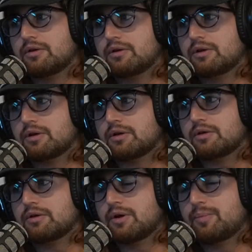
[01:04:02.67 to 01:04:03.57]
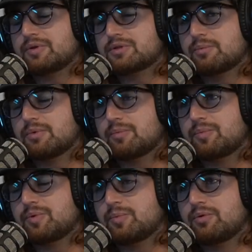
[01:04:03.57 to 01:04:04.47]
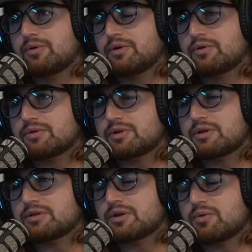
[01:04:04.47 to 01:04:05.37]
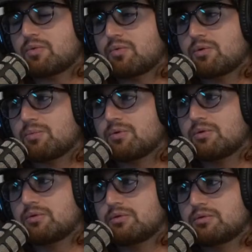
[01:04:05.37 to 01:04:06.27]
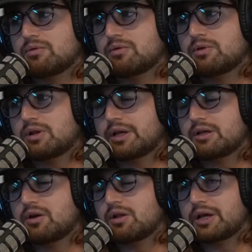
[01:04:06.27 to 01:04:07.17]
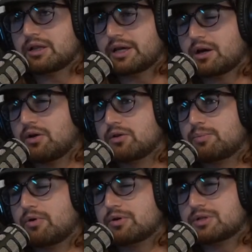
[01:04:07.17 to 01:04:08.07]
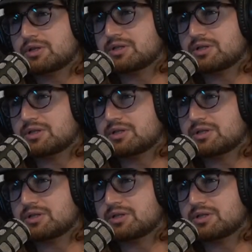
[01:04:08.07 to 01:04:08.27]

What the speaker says: Yeah. No, I mean people in other states sound horrible. Like no, like other parts of the